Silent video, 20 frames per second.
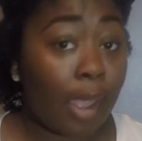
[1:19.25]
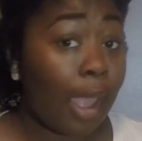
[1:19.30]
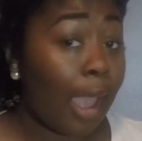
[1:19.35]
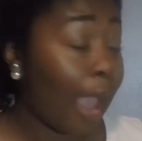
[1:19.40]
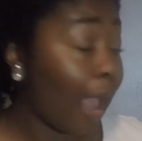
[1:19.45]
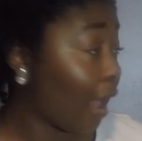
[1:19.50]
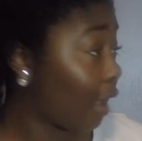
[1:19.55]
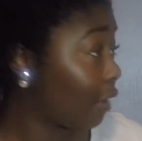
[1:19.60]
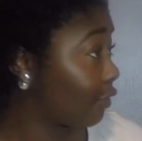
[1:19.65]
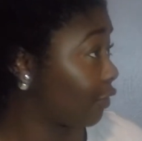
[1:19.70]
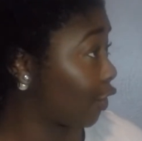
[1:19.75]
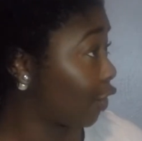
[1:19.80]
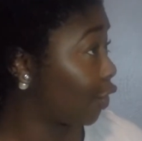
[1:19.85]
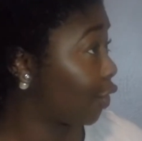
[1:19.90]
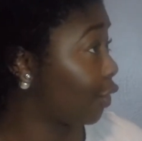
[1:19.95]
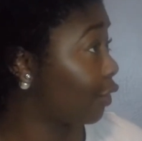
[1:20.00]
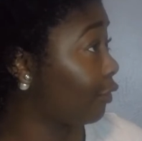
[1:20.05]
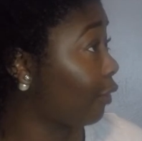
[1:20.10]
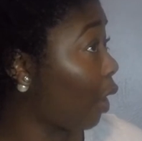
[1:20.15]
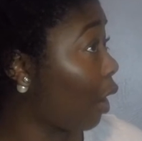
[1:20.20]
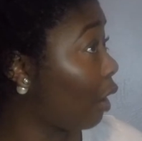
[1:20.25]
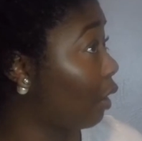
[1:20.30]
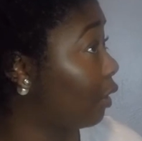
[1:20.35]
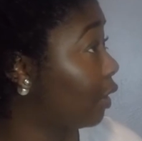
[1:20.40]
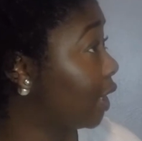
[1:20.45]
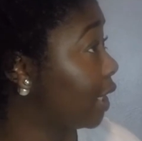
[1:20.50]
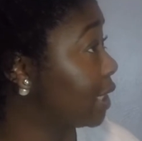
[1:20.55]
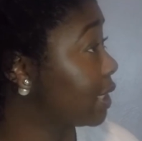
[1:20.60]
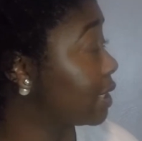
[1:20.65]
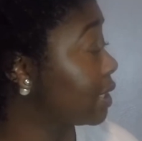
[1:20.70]
After you've
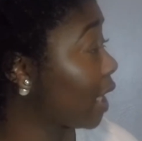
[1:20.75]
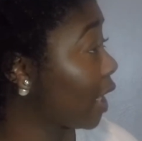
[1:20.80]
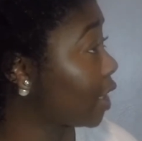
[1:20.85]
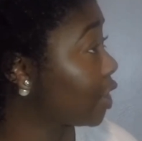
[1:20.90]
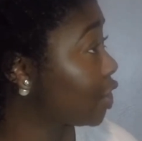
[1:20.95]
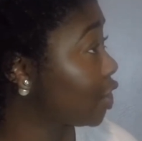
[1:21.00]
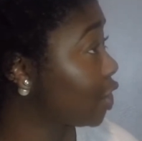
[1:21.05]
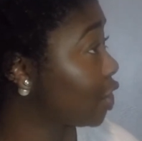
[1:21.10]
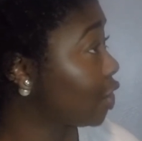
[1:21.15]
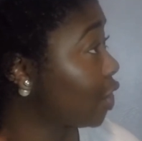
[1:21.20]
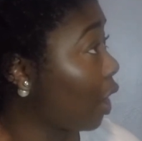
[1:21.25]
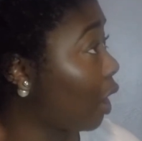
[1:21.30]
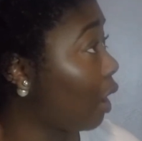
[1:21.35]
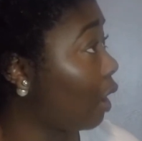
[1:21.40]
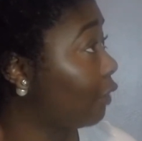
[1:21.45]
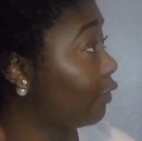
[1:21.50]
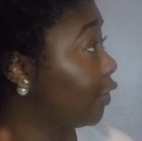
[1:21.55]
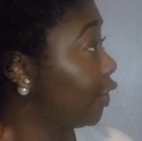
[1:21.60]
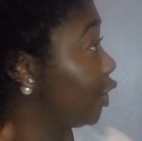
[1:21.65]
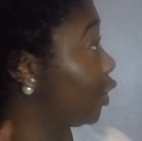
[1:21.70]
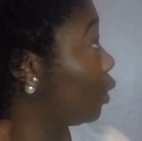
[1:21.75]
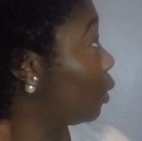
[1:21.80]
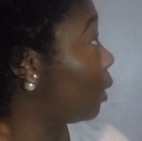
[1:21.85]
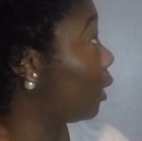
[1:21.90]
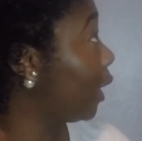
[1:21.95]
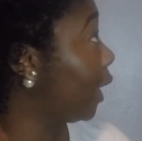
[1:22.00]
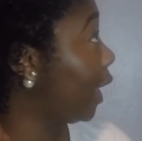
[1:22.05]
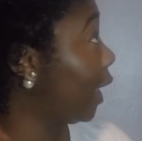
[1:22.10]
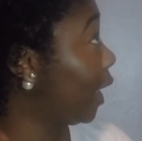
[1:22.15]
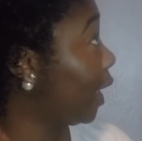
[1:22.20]
already sectioned off your
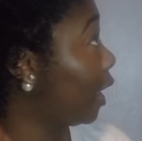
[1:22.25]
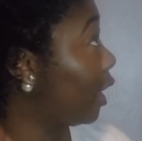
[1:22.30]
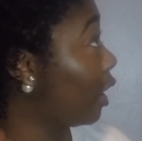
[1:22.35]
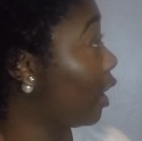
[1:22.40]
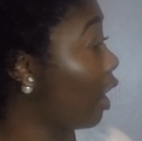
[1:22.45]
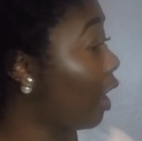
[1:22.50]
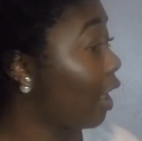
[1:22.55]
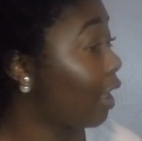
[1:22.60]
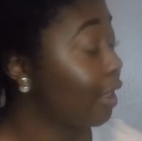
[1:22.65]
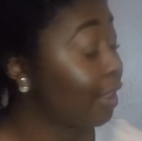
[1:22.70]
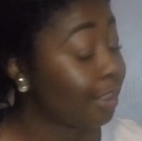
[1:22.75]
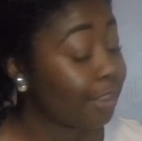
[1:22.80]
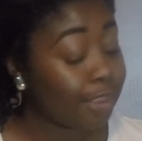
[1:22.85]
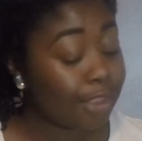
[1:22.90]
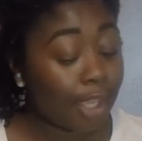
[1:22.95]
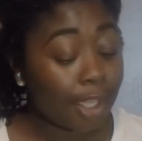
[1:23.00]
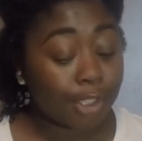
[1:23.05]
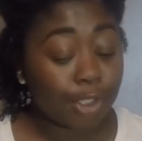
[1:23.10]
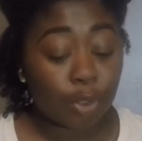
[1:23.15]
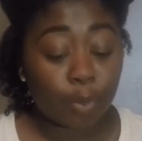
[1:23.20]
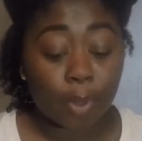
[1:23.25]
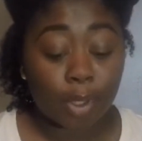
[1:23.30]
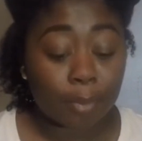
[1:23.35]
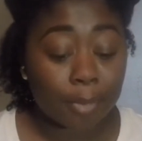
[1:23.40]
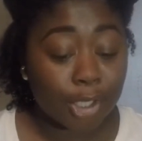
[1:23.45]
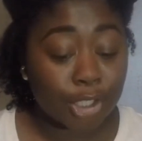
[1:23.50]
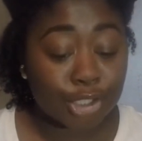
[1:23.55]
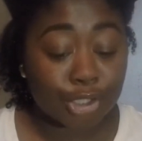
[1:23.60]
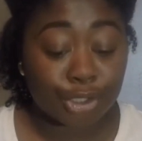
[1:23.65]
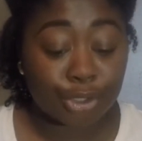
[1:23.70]
hair, then you want to
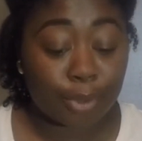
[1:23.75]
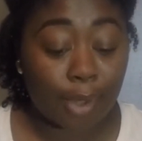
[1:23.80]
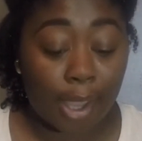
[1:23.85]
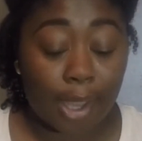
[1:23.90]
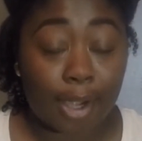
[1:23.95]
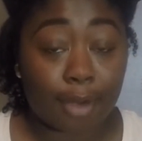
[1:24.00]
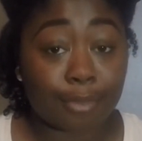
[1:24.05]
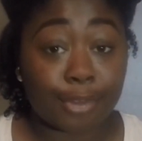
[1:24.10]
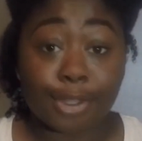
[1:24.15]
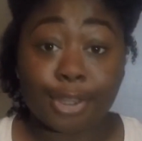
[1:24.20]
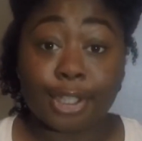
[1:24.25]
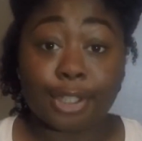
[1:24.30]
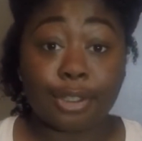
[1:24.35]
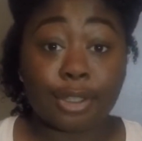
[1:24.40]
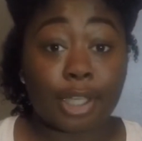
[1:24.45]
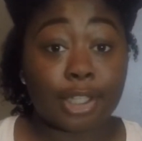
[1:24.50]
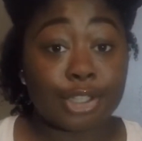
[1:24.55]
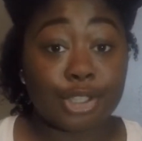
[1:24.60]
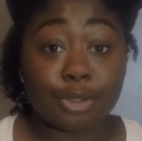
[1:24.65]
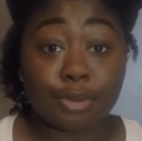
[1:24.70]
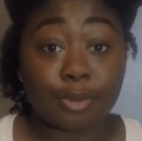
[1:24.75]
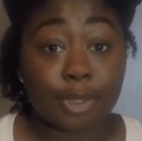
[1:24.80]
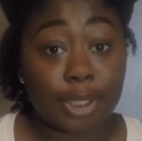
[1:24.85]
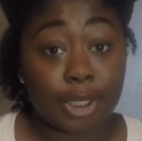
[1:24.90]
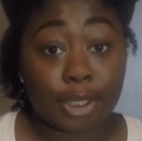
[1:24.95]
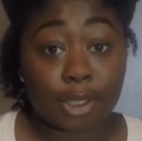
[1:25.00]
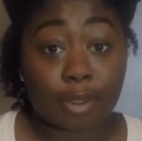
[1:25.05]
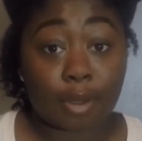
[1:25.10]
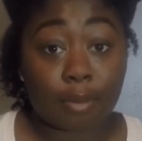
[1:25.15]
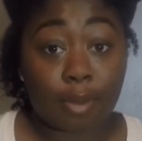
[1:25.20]
make sure you got everything that you
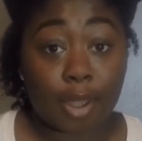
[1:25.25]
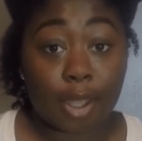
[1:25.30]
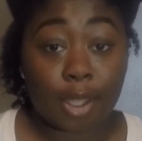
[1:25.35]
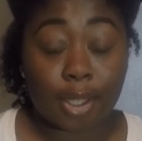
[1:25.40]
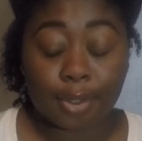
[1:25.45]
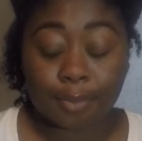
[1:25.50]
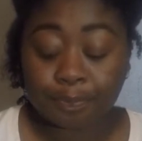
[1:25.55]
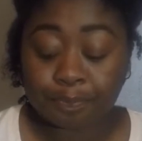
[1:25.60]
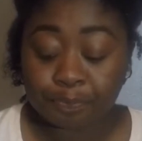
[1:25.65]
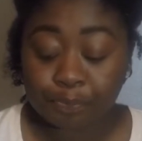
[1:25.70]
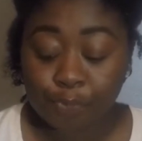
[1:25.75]
need, okay?